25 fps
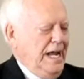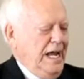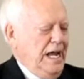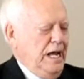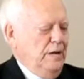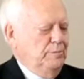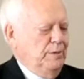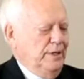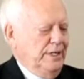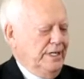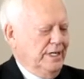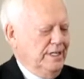
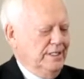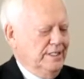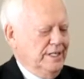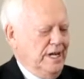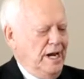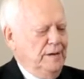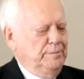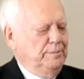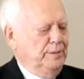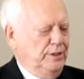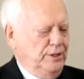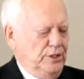And because
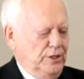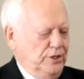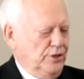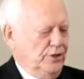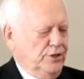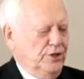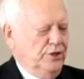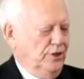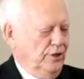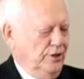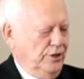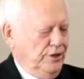I'm in the
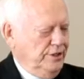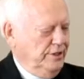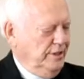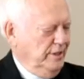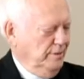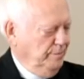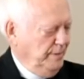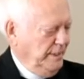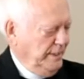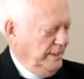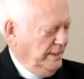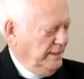church,
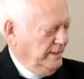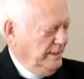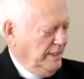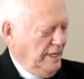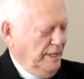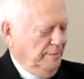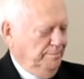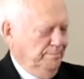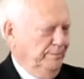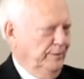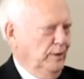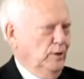and because I'm,